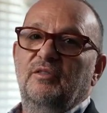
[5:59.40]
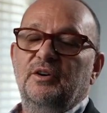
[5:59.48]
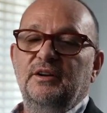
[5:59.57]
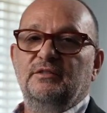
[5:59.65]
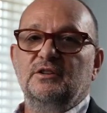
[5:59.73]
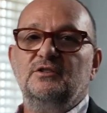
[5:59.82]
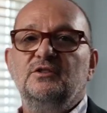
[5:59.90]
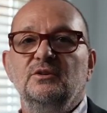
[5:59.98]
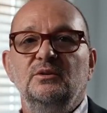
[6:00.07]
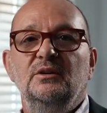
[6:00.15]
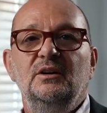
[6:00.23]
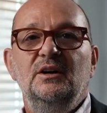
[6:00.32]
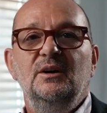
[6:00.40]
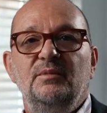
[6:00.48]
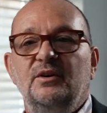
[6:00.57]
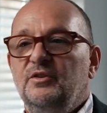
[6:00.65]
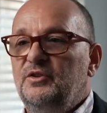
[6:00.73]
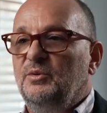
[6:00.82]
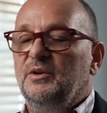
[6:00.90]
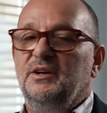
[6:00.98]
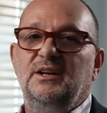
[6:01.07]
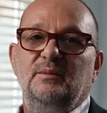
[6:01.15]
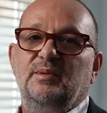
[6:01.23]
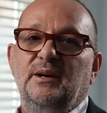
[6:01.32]
or even 2, because you want to
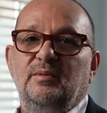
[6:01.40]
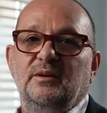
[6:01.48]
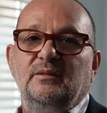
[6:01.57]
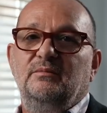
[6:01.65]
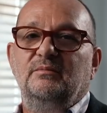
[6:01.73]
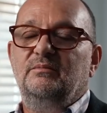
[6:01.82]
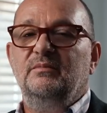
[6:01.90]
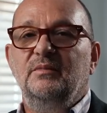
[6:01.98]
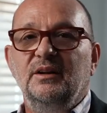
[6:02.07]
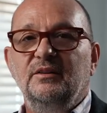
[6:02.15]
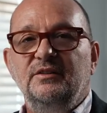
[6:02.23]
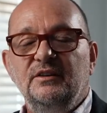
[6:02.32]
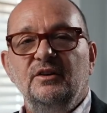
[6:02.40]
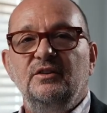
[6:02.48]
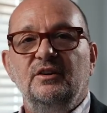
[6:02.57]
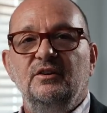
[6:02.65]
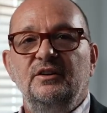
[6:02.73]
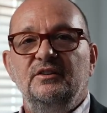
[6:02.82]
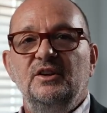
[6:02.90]
heat people at 0 degrees in